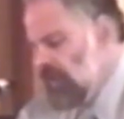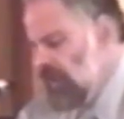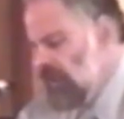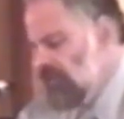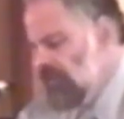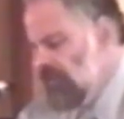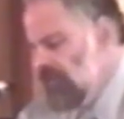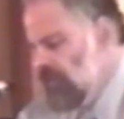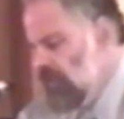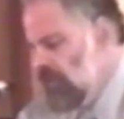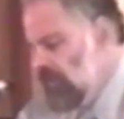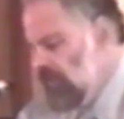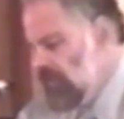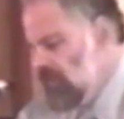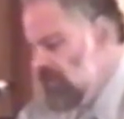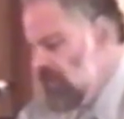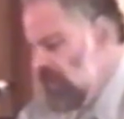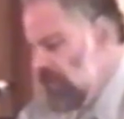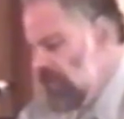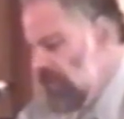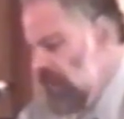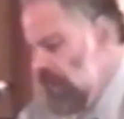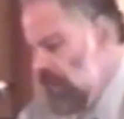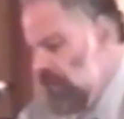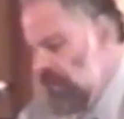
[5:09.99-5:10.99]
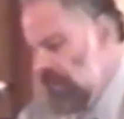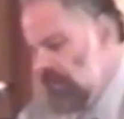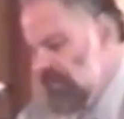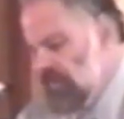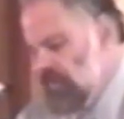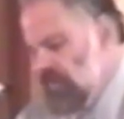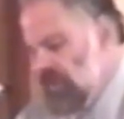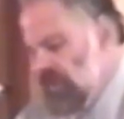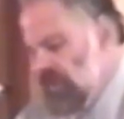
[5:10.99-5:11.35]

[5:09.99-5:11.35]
I feel that somehow I've seen